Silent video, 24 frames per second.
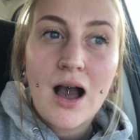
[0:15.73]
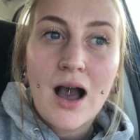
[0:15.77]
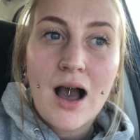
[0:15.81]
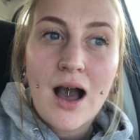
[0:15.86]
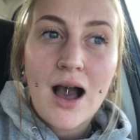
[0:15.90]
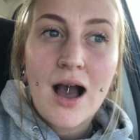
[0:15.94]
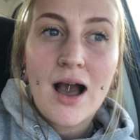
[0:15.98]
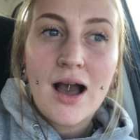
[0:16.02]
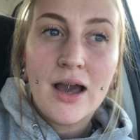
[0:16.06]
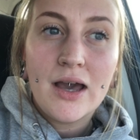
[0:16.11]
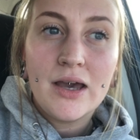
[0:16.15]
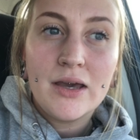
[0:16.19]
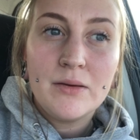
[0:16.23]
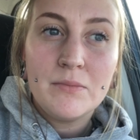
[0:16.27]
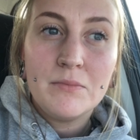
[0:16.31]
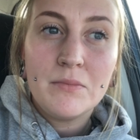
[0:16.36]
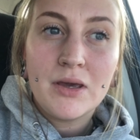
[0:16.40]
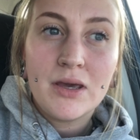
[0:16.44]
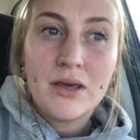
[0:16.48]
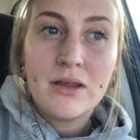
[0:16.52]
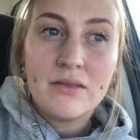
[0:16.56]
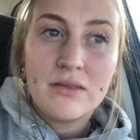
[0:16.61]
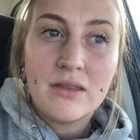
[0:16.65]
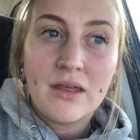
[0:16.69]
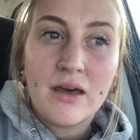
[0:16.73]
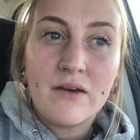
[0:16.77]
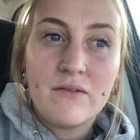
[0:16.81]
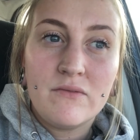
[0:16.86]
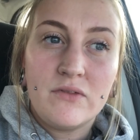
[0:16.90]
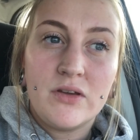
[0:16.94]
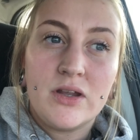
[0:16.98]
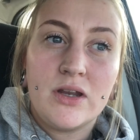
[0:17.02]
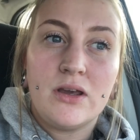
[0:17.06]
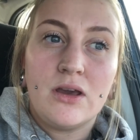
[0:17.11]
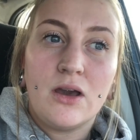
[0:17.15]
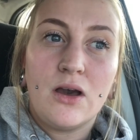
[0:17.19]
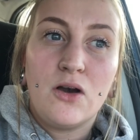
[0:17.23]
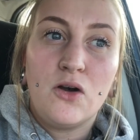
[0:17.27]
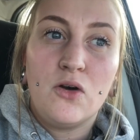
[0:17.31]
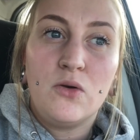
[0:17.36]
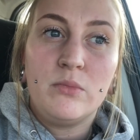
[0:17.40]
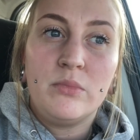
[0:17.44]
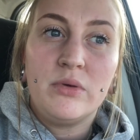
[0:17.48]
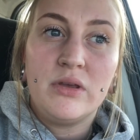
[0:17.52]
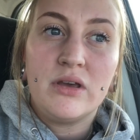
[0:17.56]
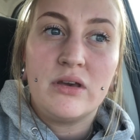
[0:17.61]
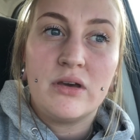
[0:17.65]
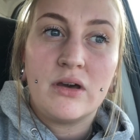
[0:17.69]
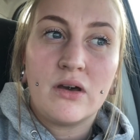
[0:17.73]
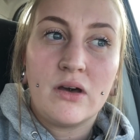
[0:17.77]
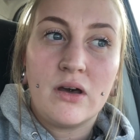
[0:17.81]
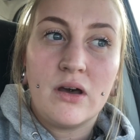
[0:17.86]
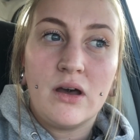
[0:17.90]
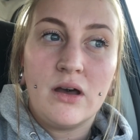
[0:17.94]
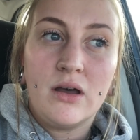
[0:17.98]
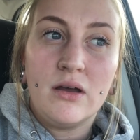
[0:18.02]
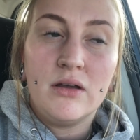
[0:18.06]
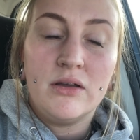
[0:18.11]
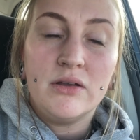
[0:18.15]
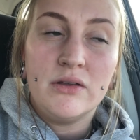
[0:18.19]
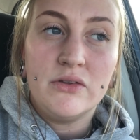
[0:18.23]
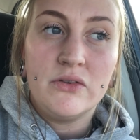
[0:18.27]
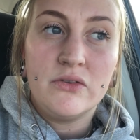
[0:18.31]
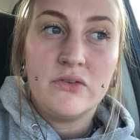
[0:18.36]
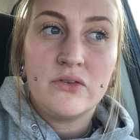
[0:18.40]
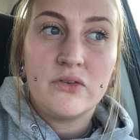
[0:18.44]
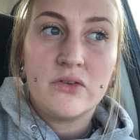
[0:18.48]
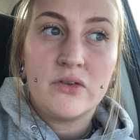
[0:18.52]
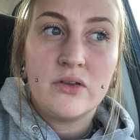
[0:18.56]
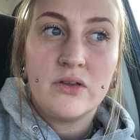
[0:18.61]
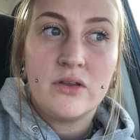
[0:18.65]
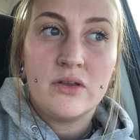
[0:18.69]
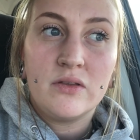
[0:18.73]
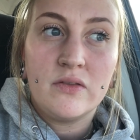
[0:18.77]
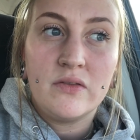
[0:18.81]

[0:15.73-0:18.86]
I made that video because